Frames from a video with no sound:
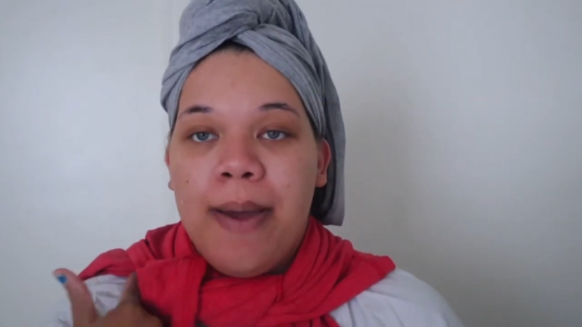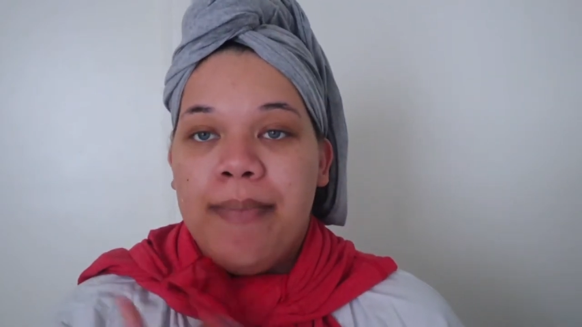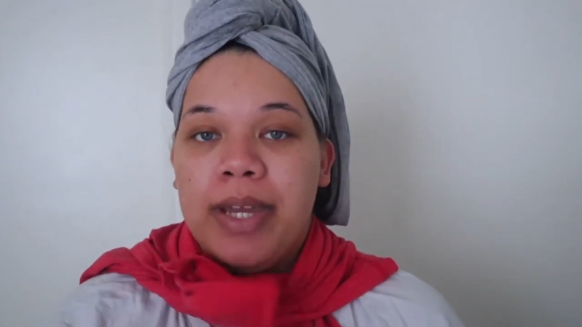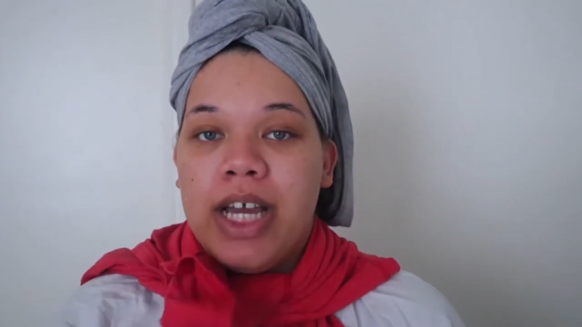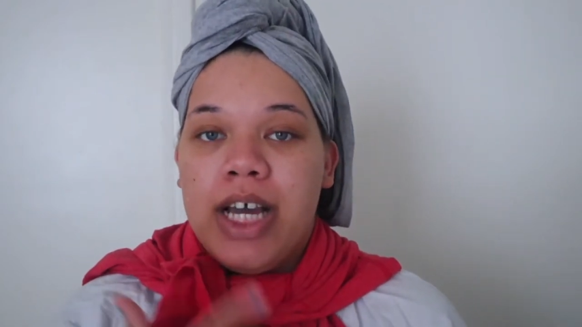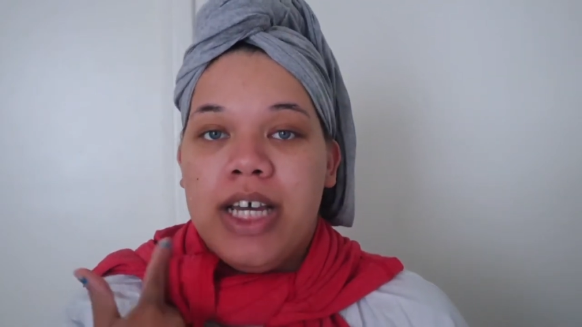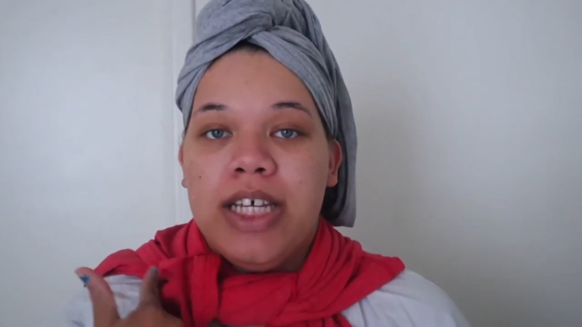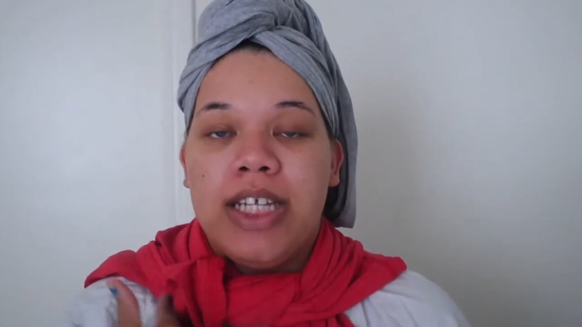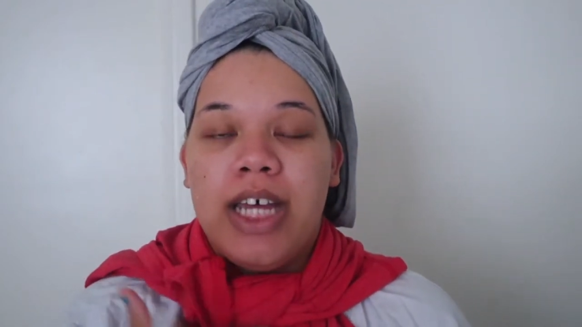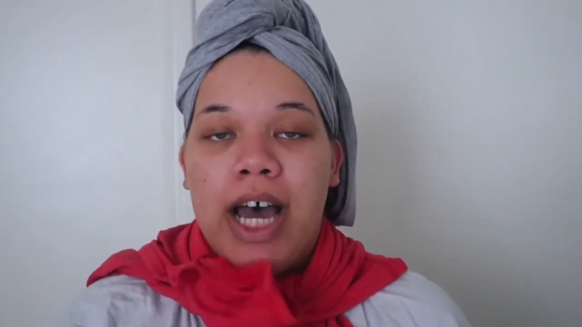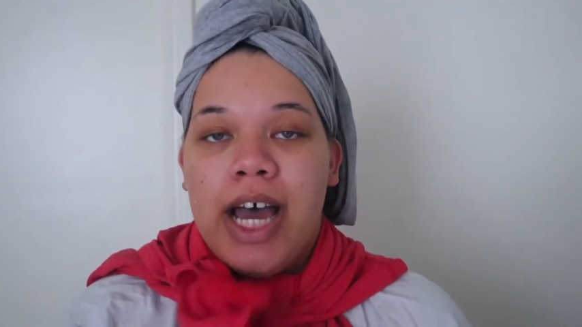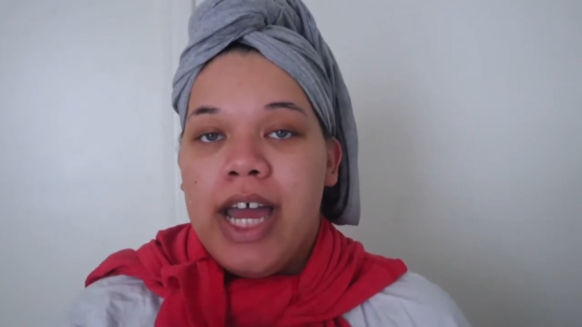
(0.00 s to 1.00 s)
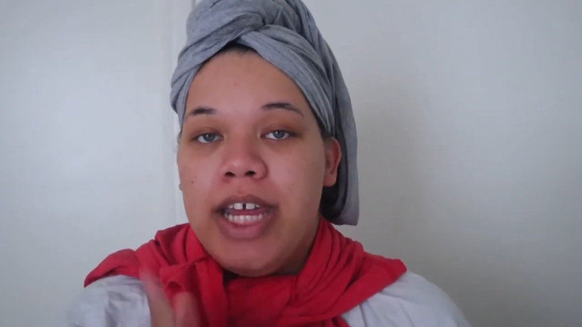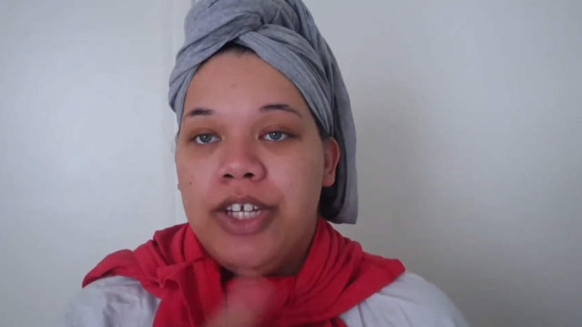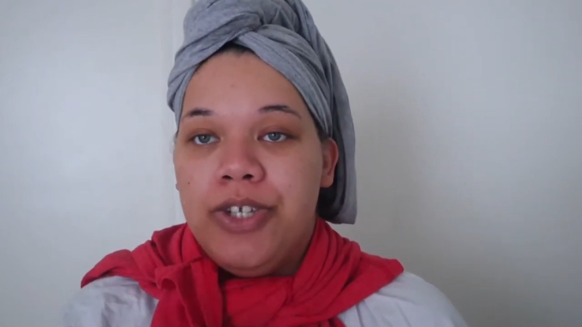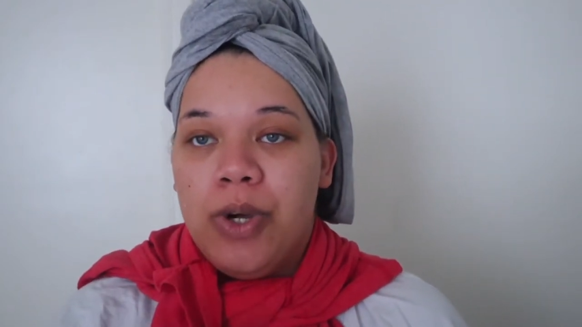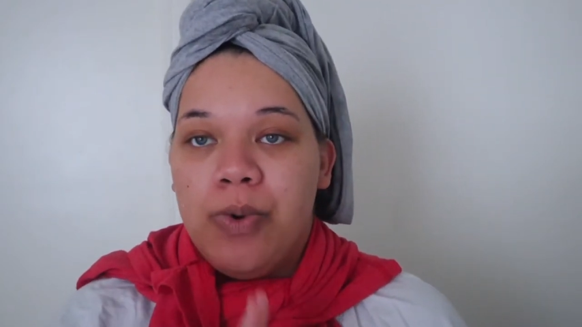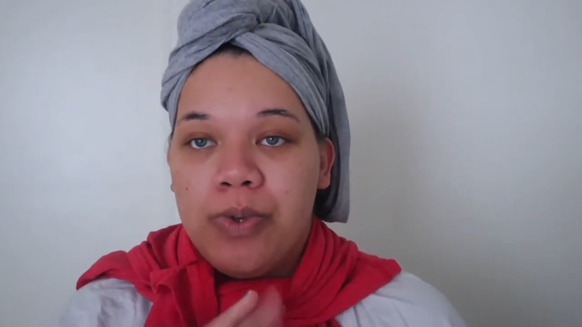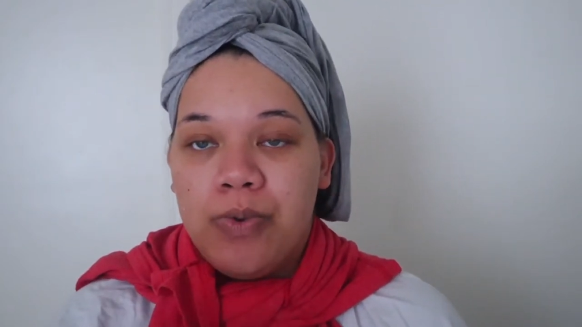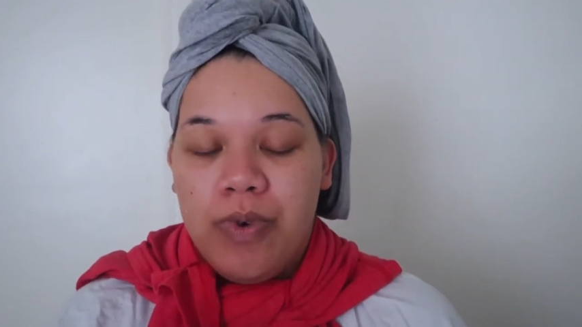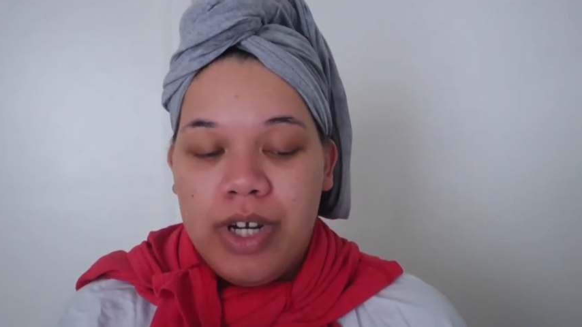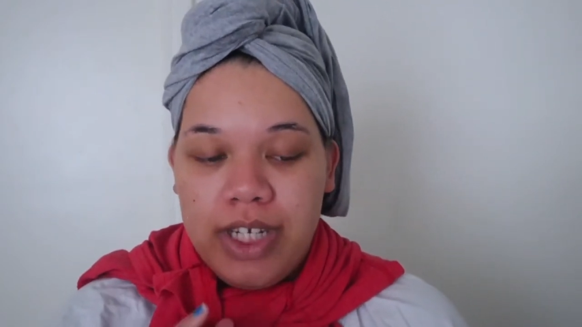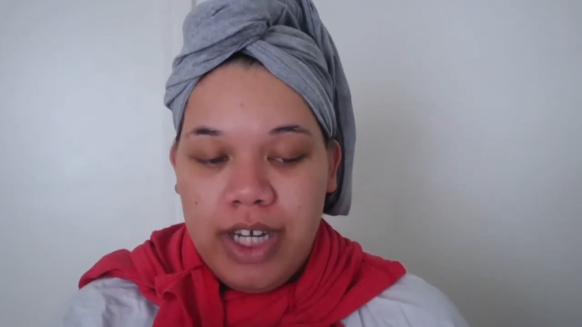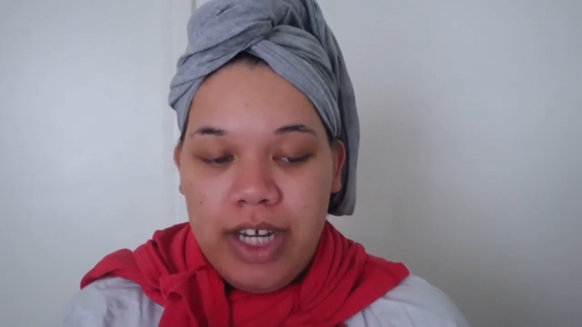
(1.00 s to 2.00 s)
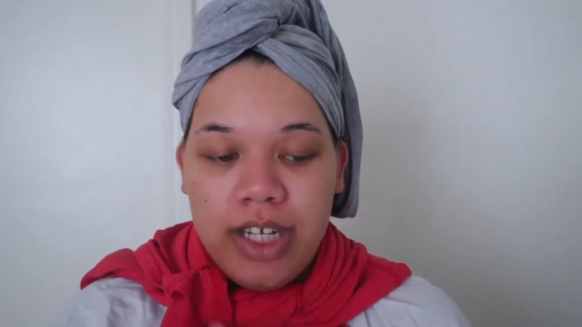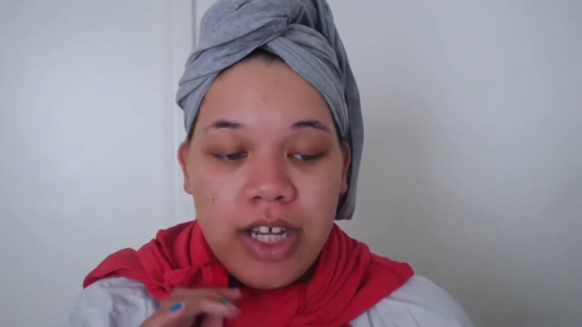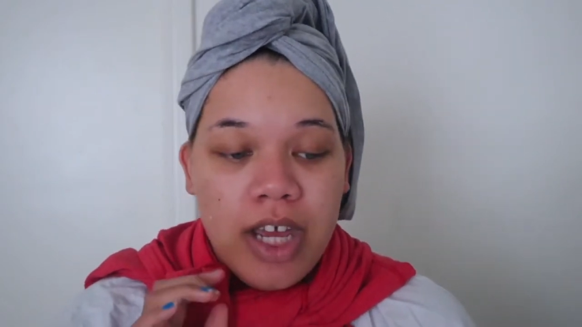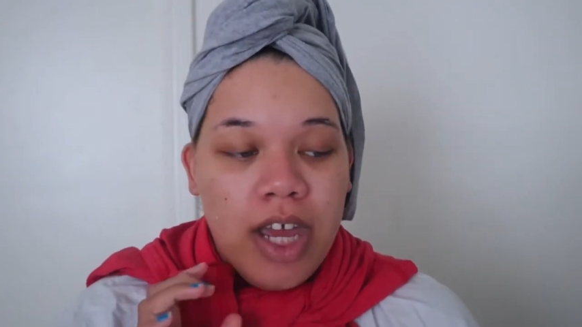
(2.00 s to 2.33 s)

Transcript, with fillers: because I don't want it